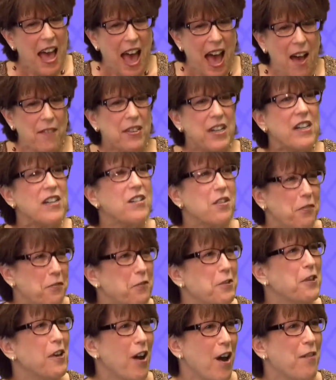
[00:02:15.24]
having
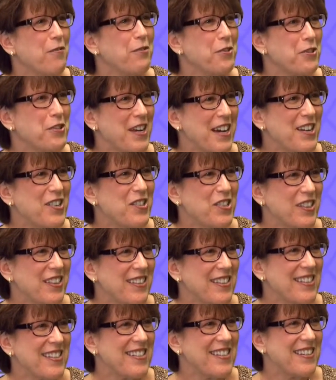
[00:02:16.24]
different
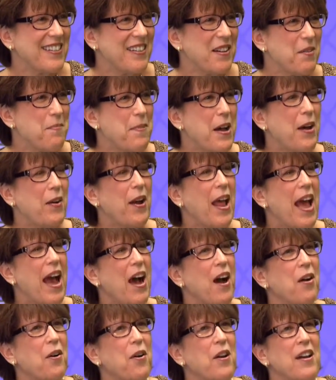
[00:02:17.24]
conversations about
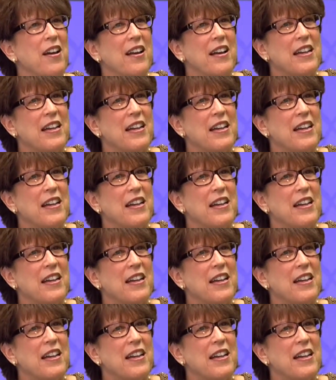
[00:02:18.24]
how